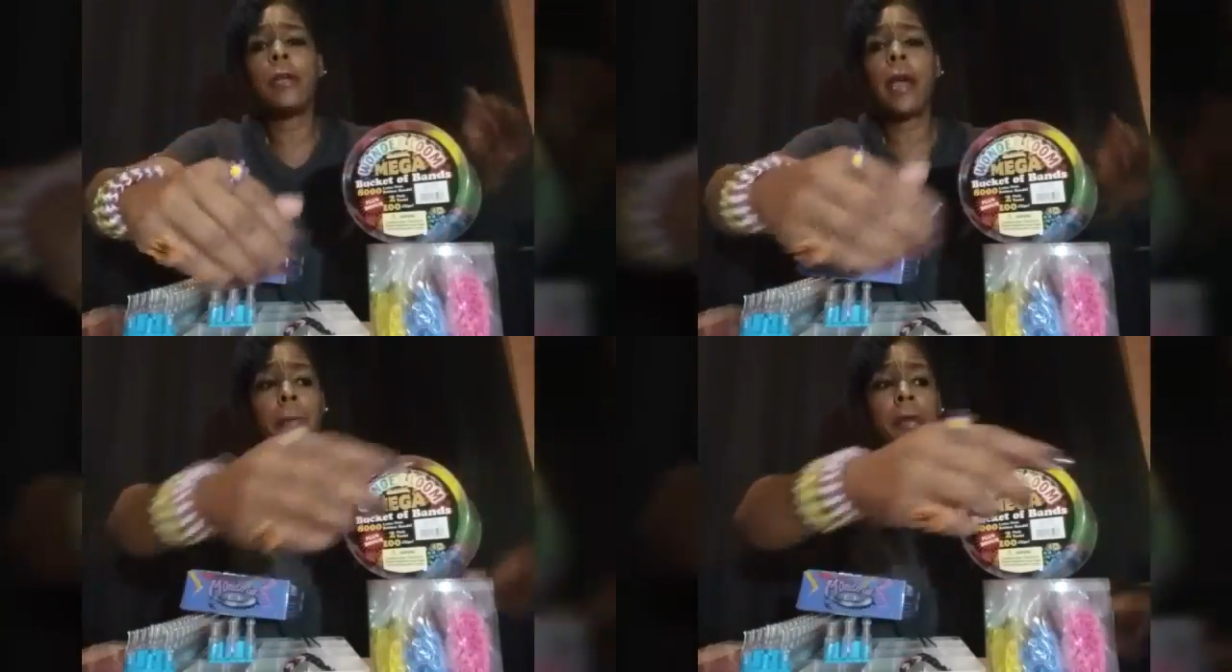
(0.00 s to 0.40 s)

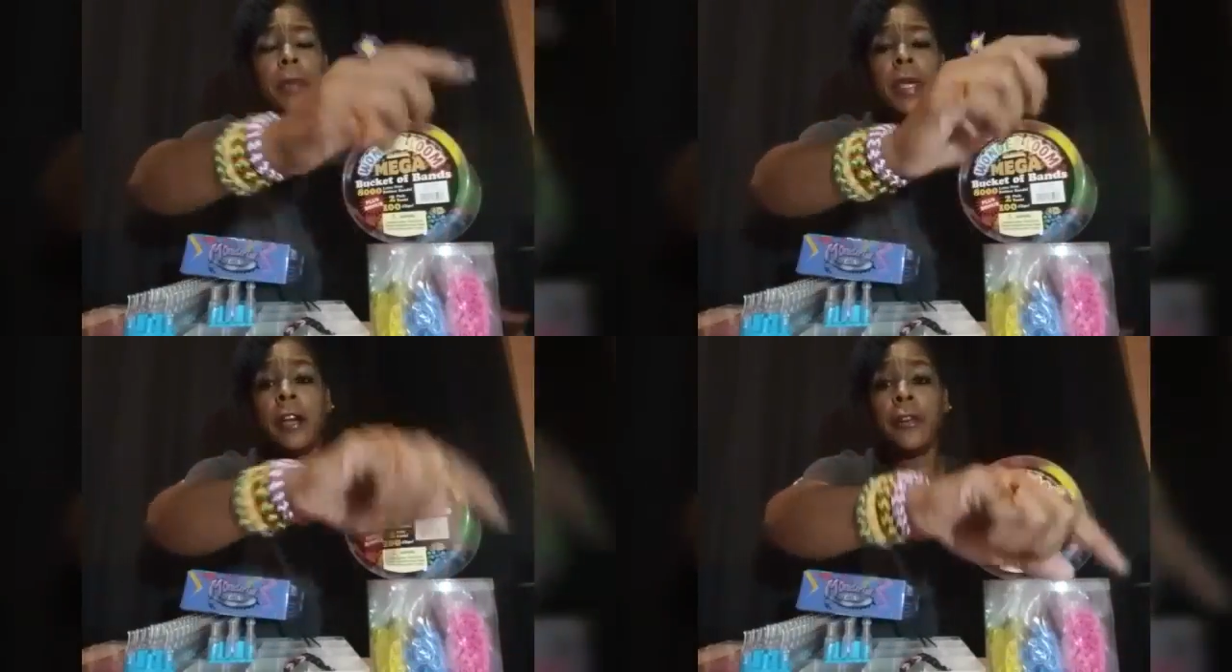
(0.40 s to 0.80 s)
it happened
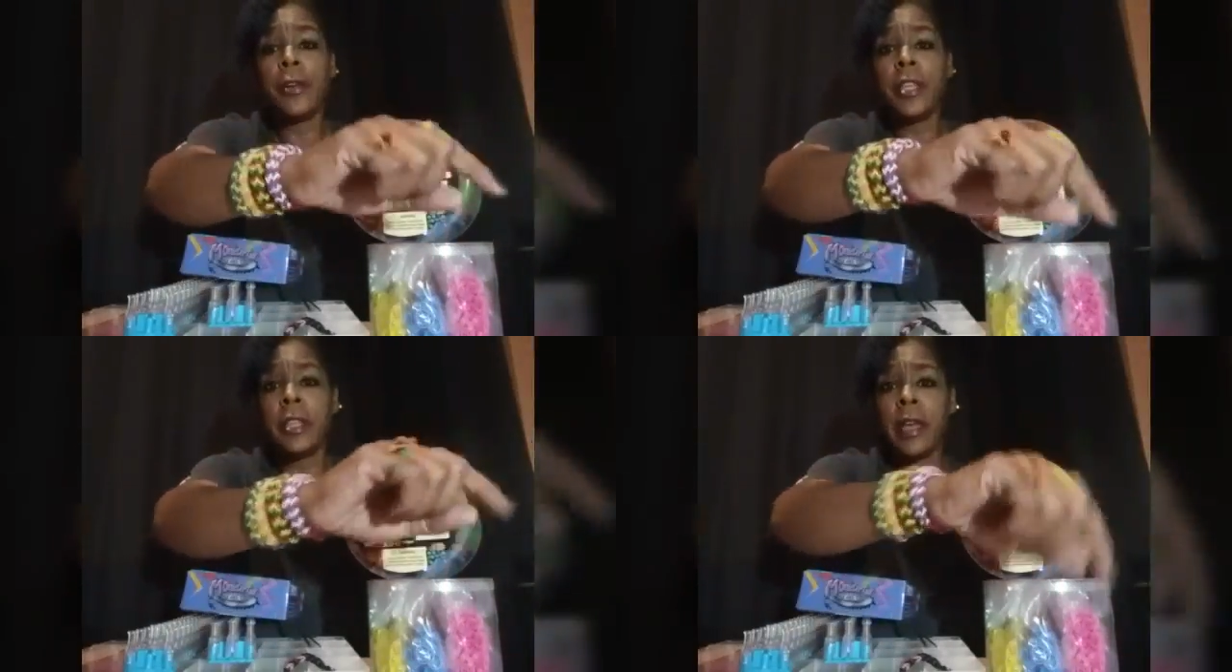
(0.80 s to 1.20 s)
to be
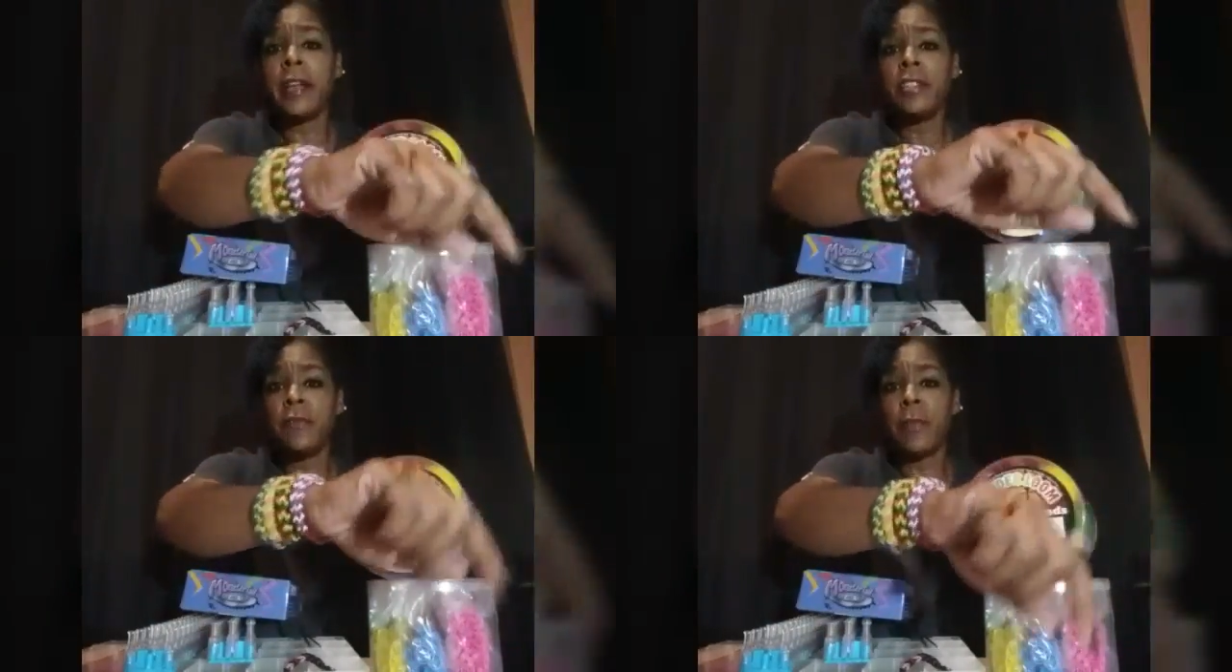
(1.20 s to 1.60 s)
underneath
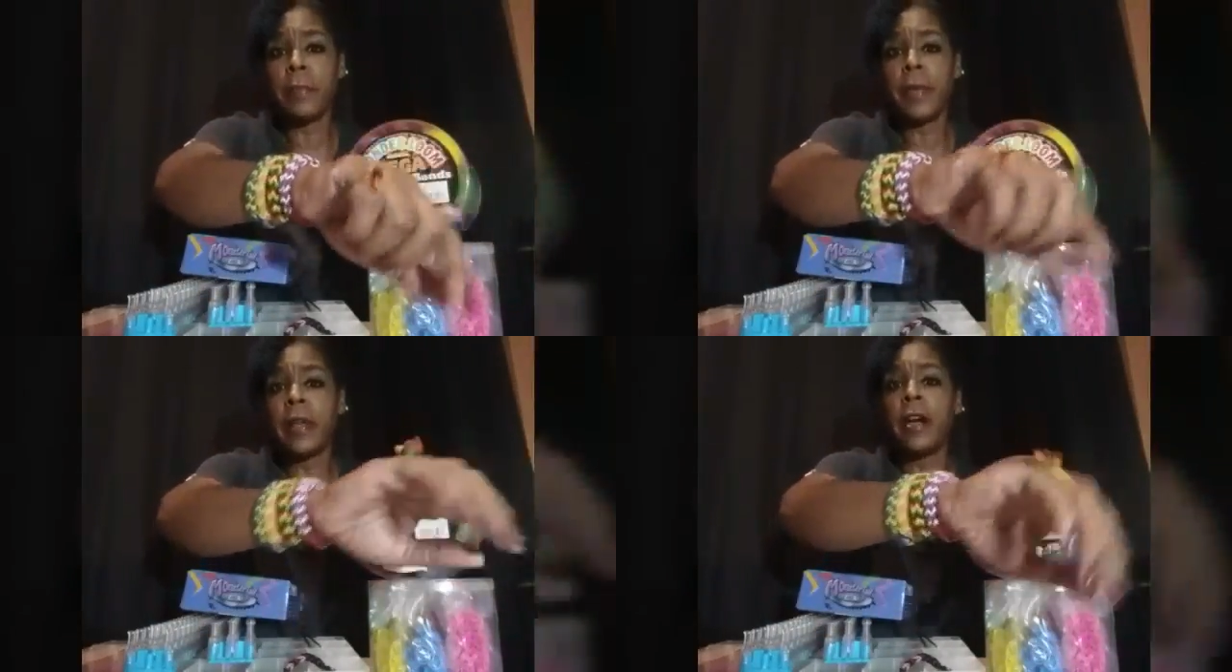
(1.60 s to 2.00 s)
the edge of
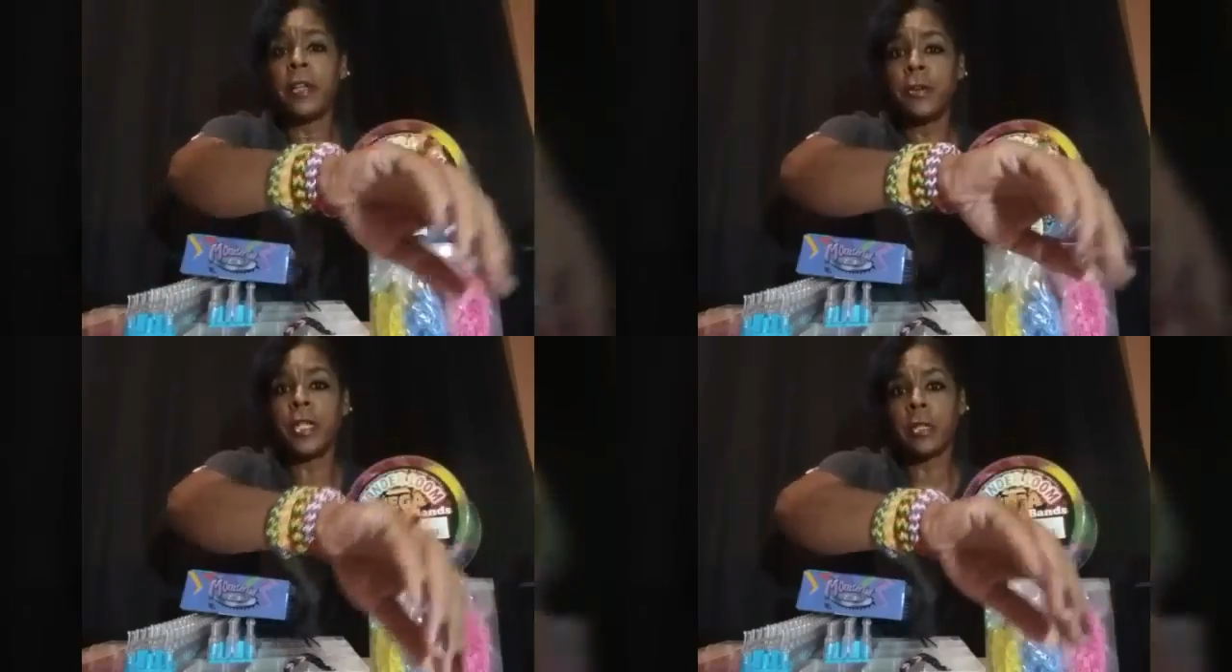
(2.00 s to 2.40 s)
my bed,
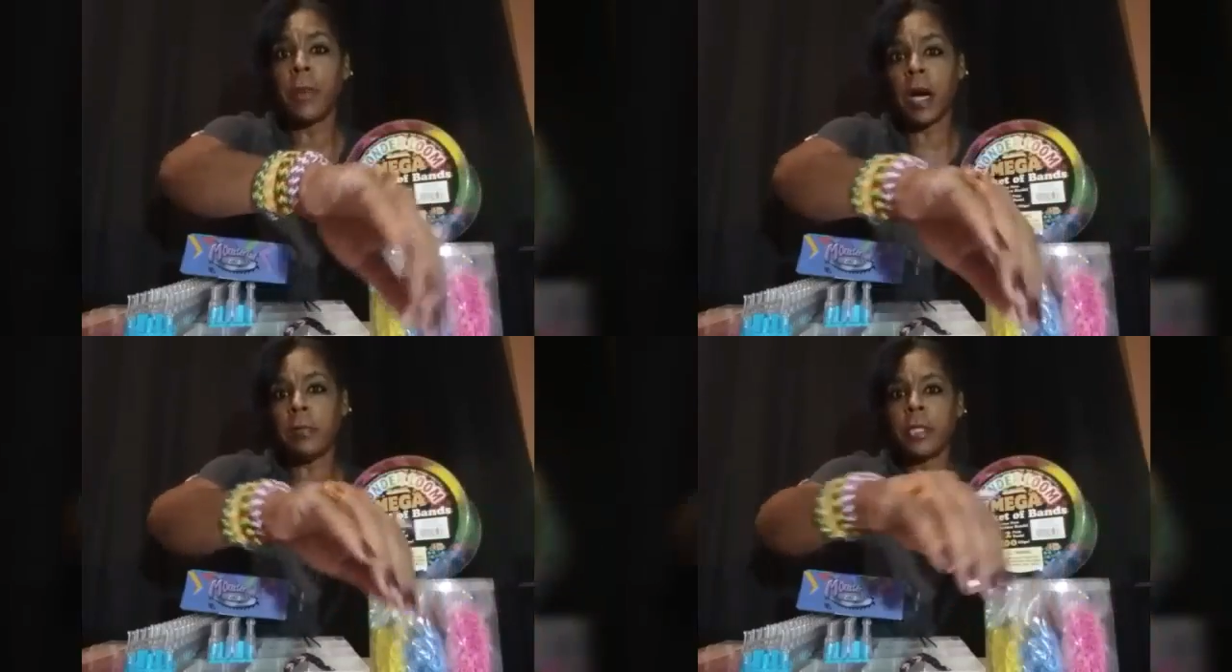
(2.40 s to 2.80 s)
underneath
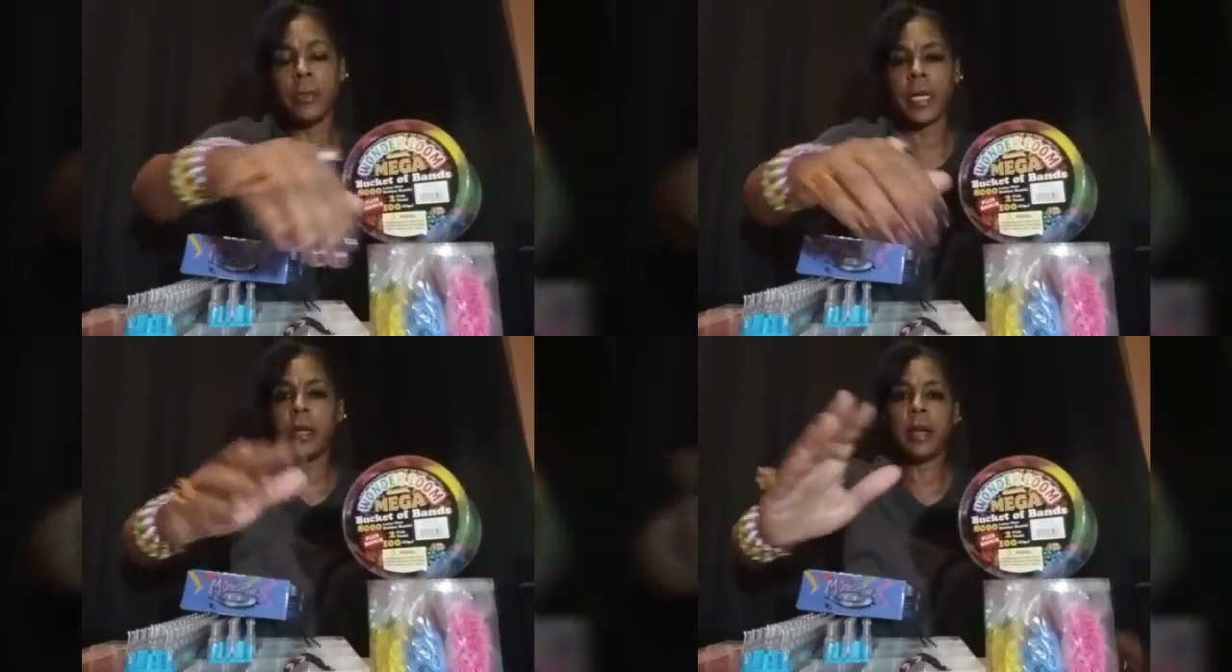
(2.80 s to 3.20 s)
the bottom of
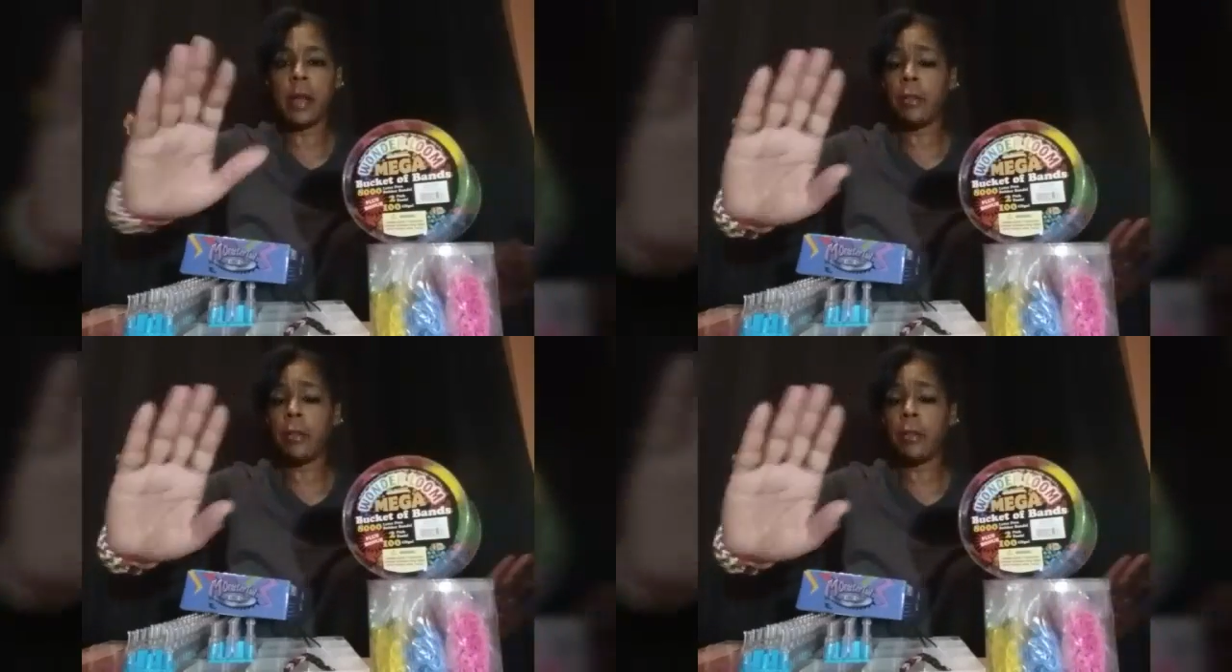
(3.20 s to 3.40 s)
the bed.